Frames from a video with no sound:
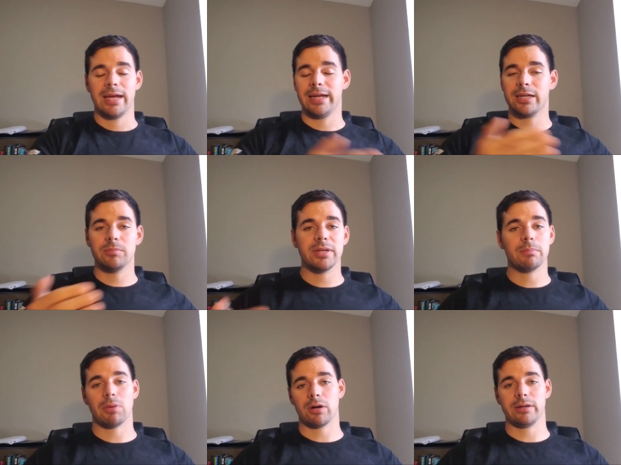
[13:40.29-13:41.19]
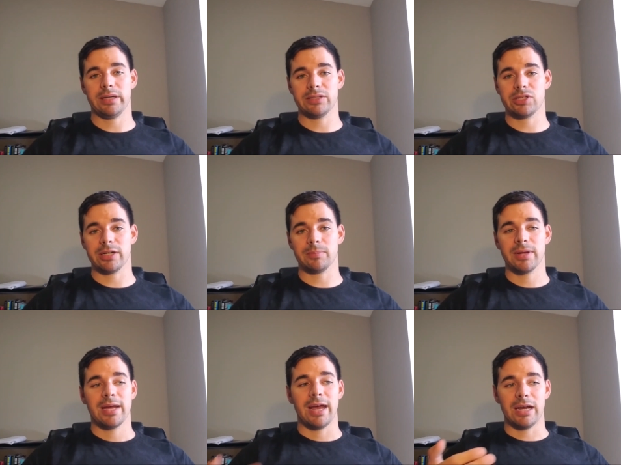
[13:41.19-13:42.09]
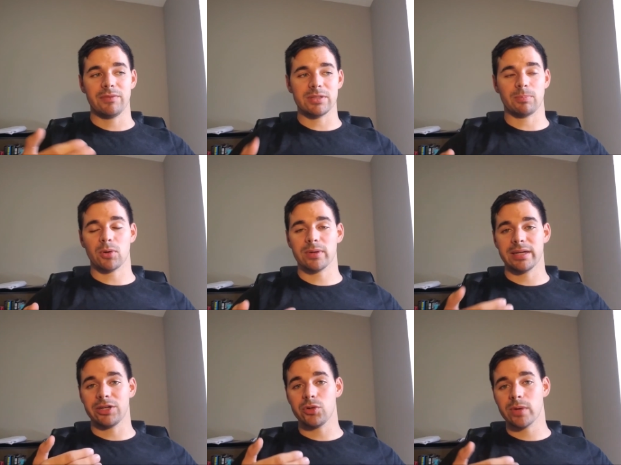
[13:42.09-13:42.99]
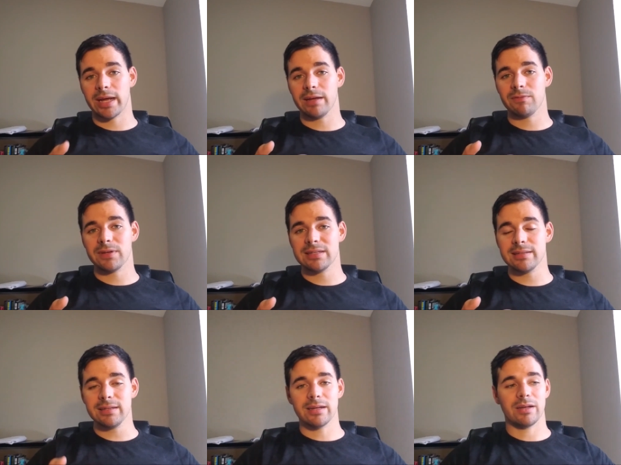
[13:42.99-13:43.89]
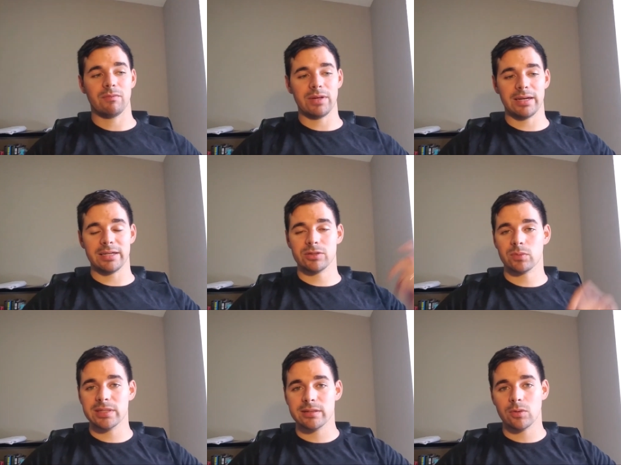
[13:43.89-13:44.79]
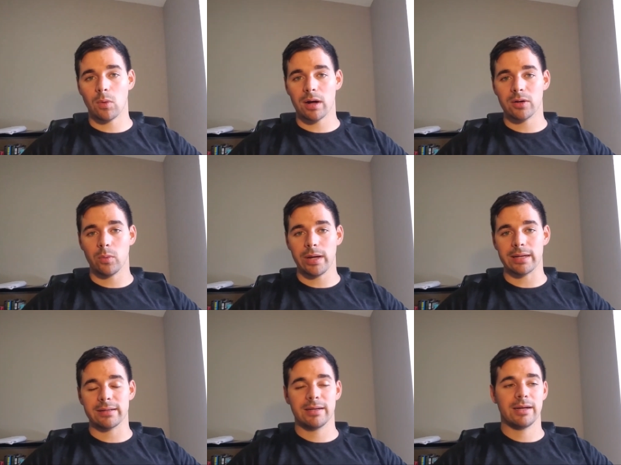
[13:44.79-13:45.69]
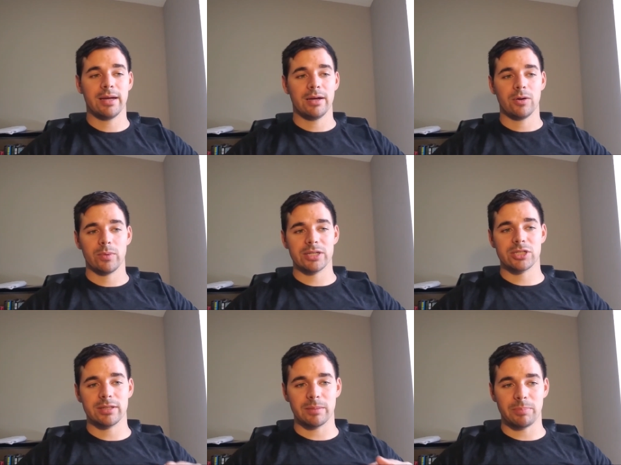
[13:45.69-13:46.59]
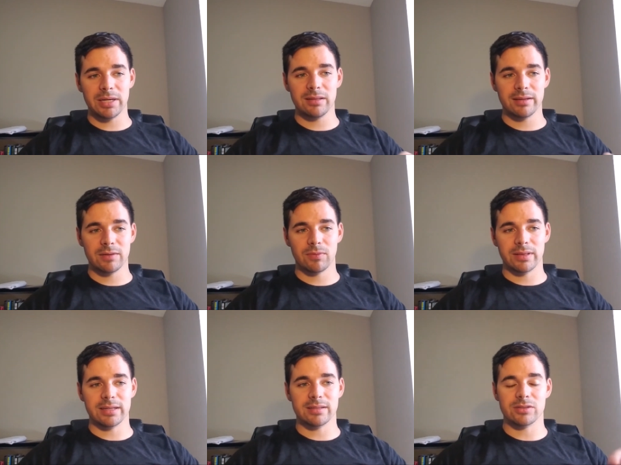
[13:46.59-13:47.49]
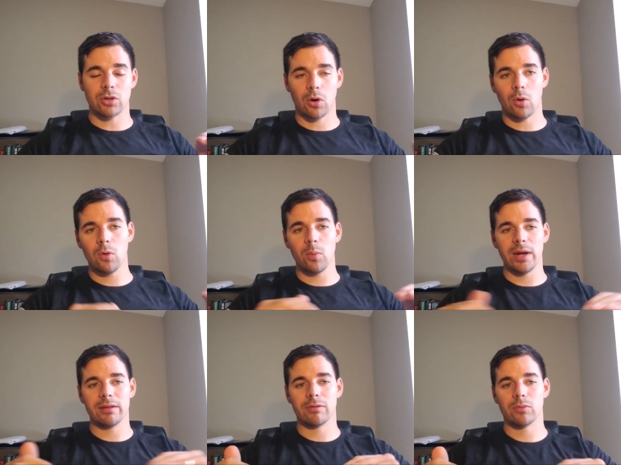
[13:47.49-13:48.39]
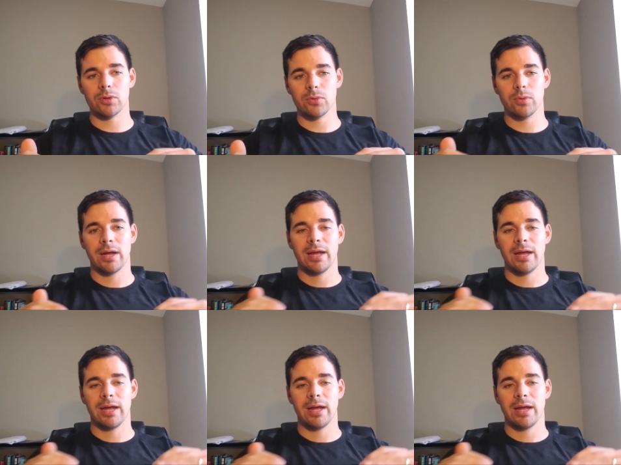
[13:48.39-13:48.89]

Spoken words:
it can be a bargaining chip. And if it's broken and you can't fix it, then it's a reason to walk away. Which the big thing for this is the whole way through,